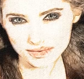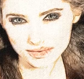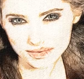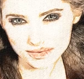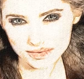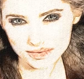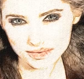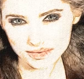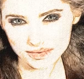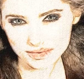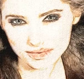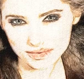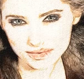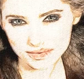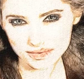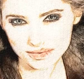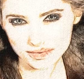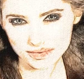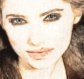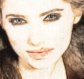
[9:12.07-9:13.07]
work on it
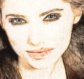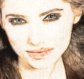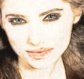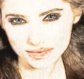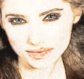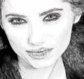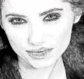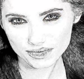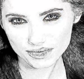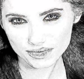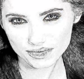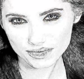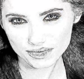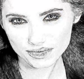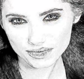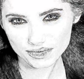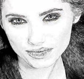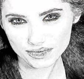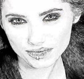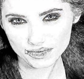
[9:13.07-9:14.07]
whatsoever
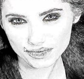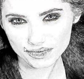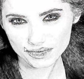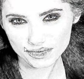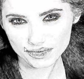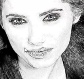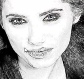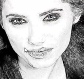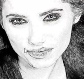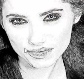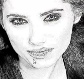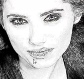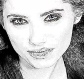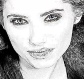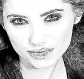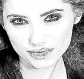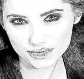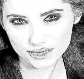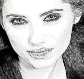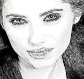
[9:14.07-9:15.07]

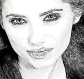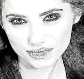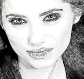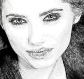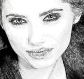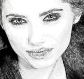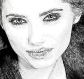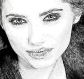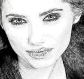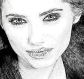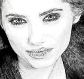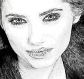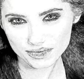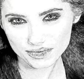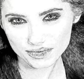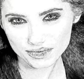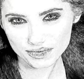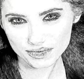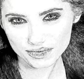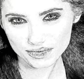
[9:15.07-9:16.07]
and uh, I would
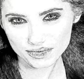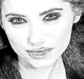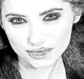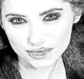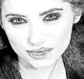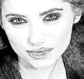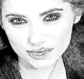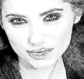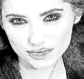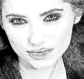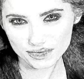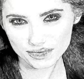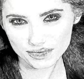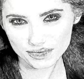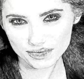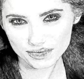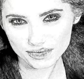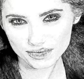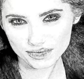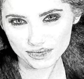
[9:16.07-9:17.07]
actually do some more
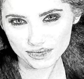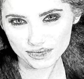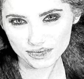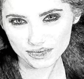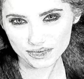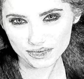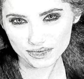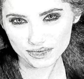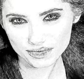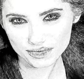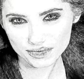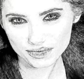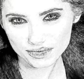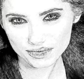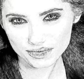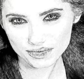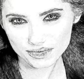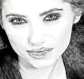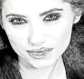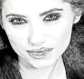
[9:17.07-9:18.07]
work on that before